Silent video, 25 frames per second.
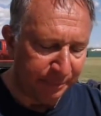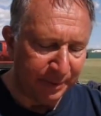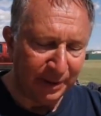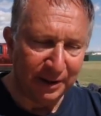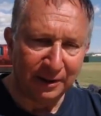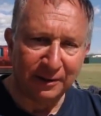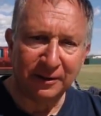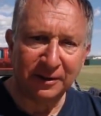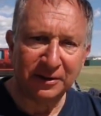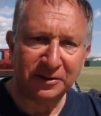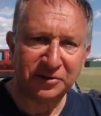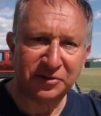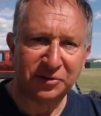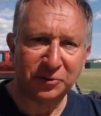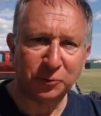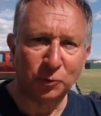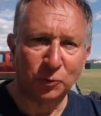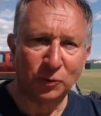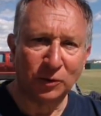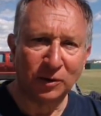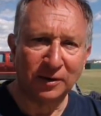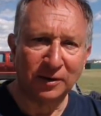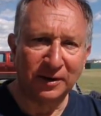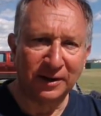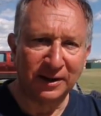bearings
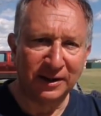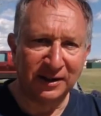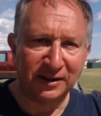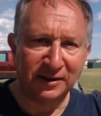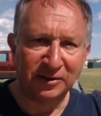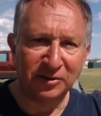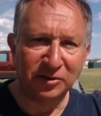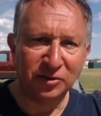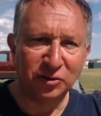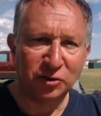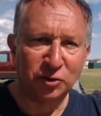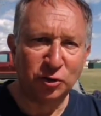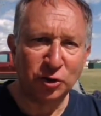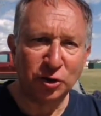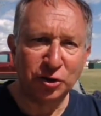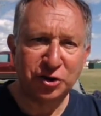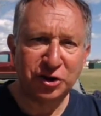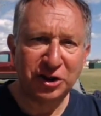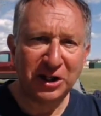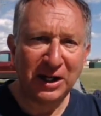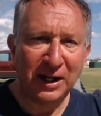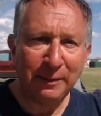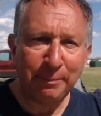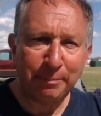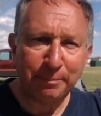were in good
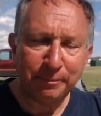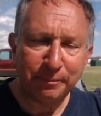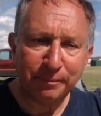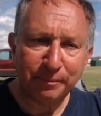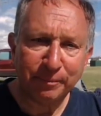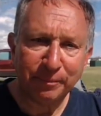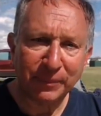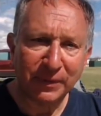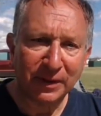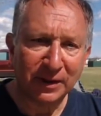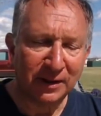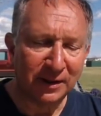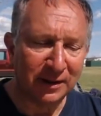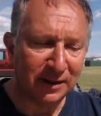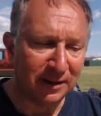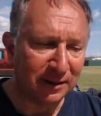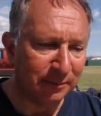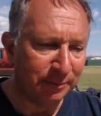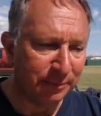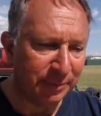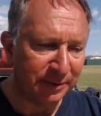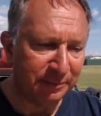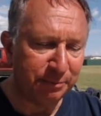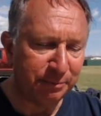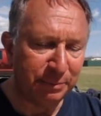shape,
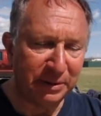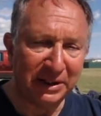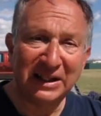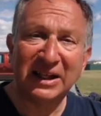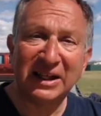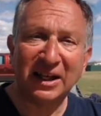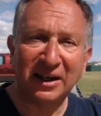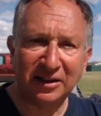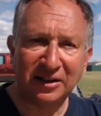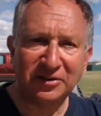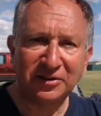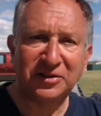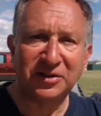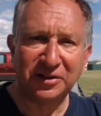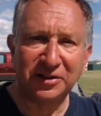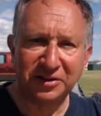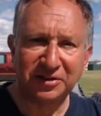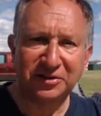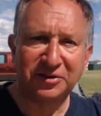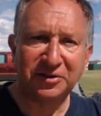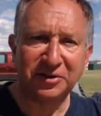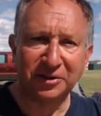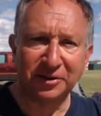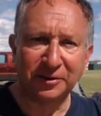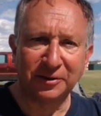but beginning to
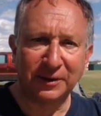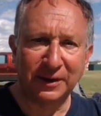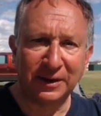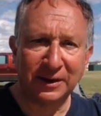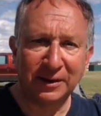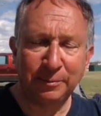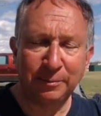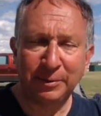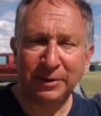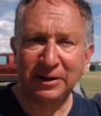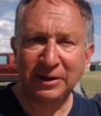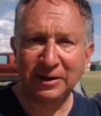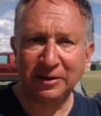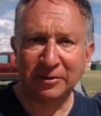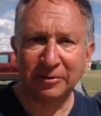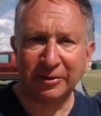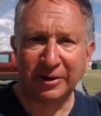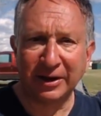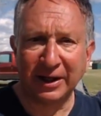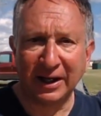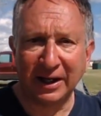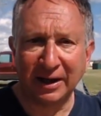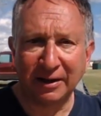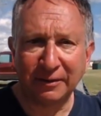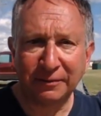deteriorate. It had been a
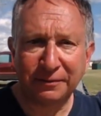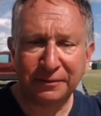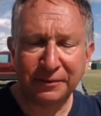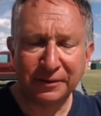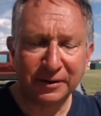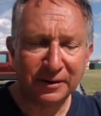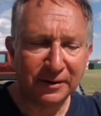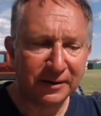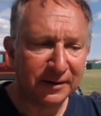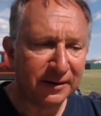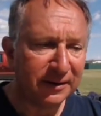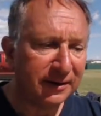year and a half.